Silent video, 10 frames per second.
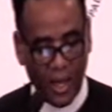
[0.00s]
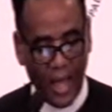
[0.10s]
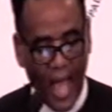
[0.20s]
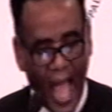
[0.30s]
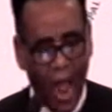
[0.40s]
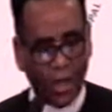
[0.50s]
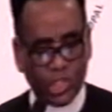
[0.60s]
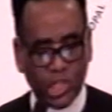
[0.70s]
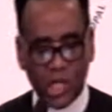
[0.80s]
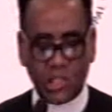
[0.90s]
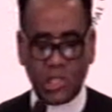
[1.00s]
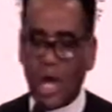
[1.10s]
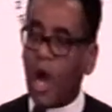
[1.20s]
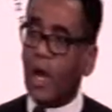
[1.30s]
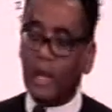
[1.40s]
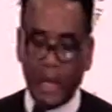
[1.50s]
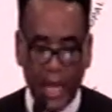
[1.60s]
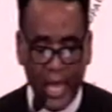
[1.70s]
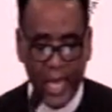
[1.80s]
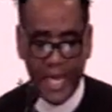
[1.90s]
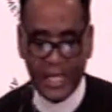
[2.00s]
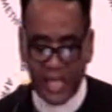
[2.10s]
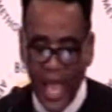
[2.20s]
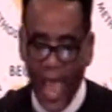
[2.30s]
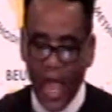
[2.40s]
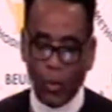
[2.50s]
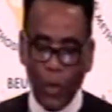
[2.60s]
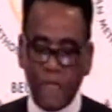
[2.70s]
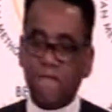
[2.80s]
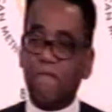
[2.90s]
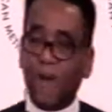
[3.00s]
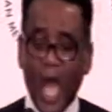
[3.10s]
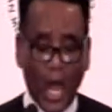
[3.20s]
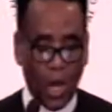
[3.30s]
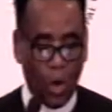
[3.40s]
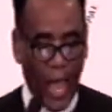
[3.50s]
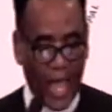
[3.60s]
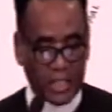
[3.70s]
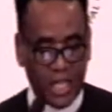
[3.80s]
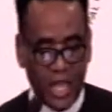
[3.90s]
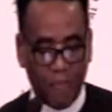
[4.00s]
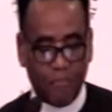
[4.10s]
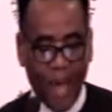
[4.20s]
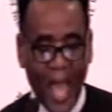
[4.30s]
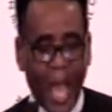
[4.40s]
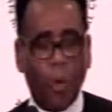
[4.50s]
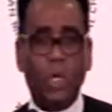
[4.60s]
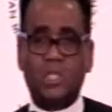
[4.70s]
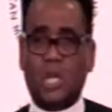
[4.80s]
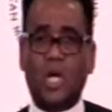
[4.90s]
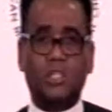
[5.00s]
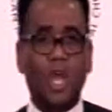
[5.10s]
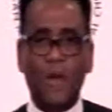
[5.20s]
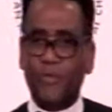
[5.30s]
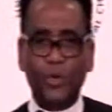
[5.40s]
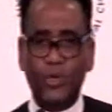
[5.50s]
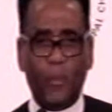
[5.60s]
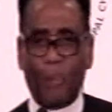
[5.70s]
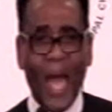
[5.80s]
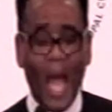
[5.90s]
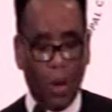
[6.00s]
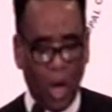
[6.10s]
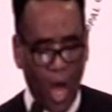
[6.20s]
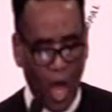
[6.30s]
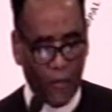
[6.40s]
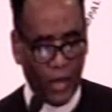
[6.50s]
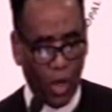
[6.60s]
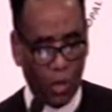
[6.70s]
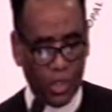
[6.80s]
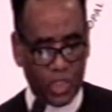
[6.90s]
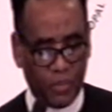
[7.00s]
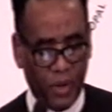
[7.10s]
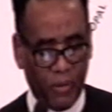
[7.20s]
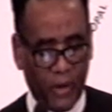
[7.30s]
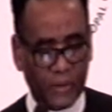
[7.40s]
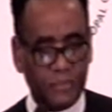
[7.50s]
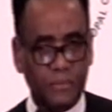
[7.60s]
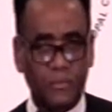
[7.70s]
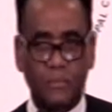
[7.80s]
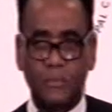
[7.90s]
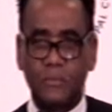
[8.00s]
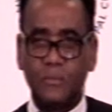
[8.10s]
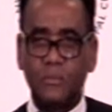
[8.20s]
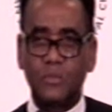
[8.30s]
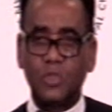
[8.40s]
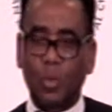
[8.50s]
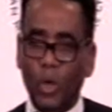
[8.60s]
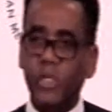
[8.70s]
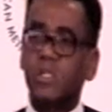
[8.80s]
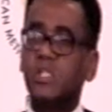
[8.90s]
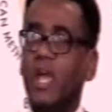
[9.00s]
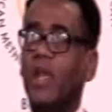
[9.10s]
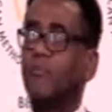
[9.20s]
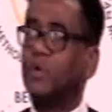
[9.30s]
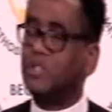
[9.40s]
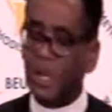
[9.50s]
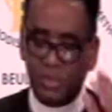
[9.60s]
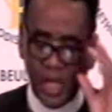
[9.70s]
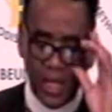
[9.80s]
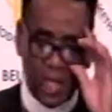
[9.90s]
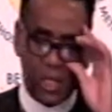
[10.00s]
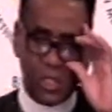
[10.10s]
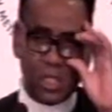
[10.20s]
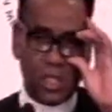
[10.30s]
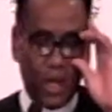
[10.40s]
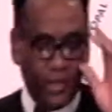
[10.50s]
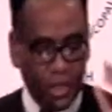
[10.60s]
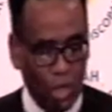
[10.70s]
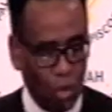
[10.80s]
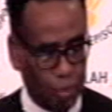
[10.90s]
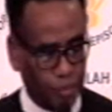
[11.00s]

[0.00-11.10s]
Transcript: Our just God leads and we follow as He empowers us yes. through the power of the Holy Spirit. Yes, yes. So, what are you saying, preacher? I'm saying that this is nothing new.